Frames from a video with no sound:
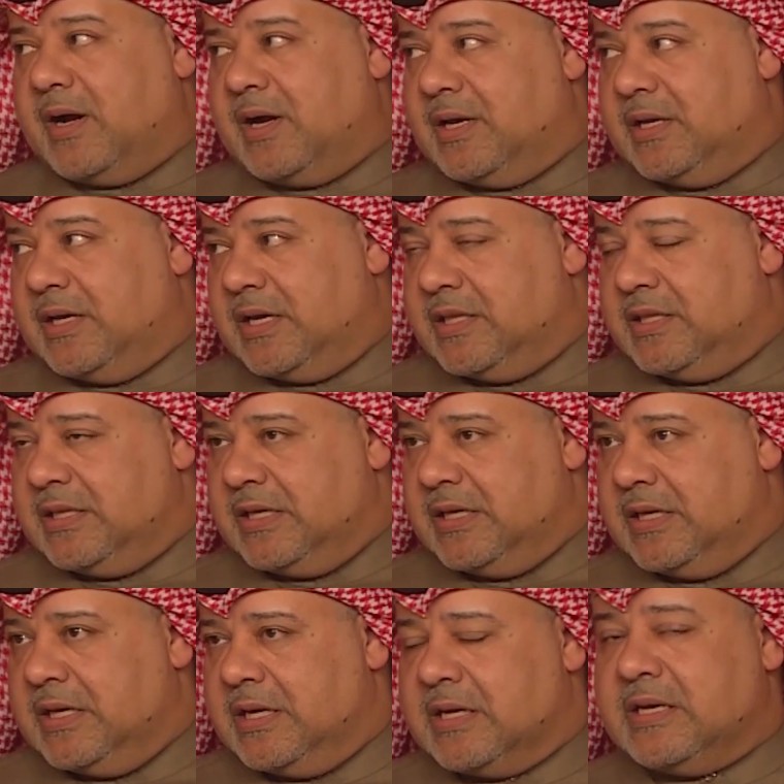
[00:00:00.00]
by
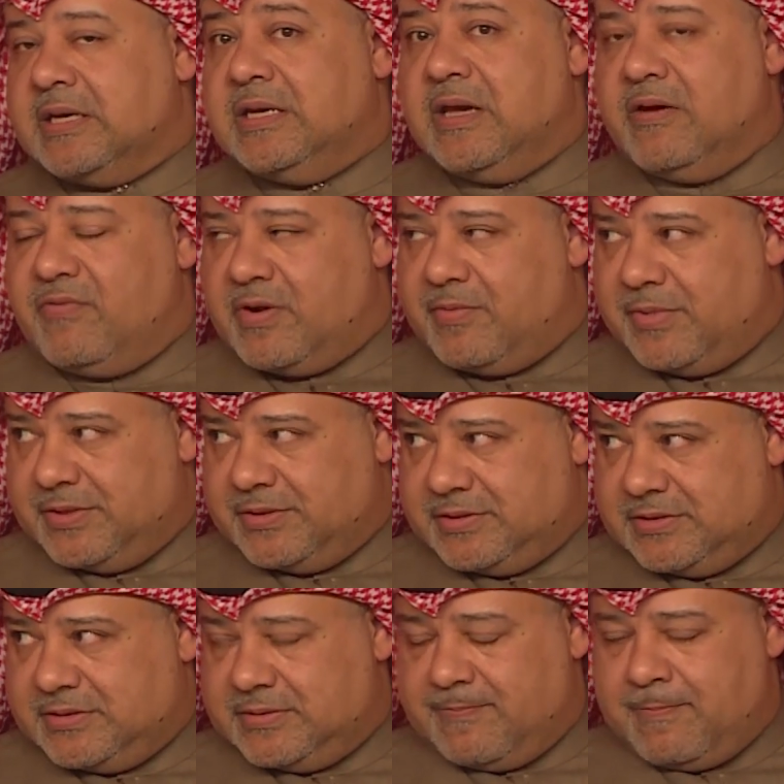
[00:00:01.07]
the
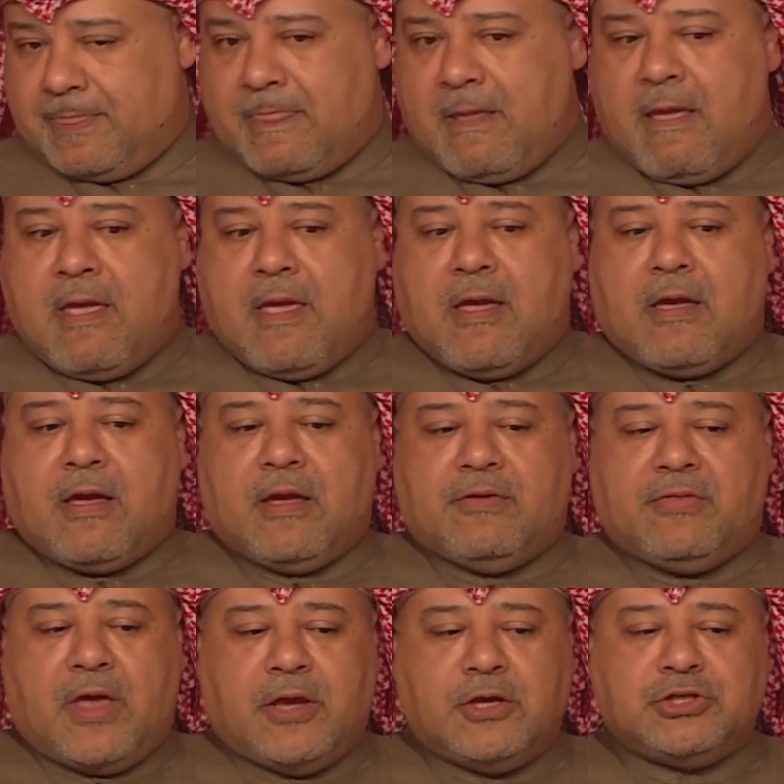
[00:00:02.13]
government.
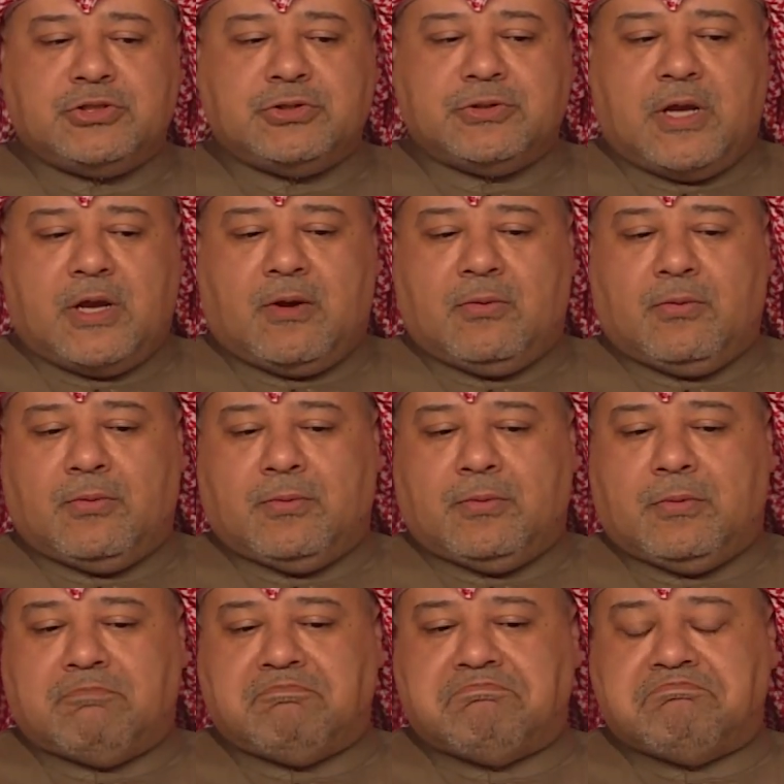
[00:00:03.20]
The issue now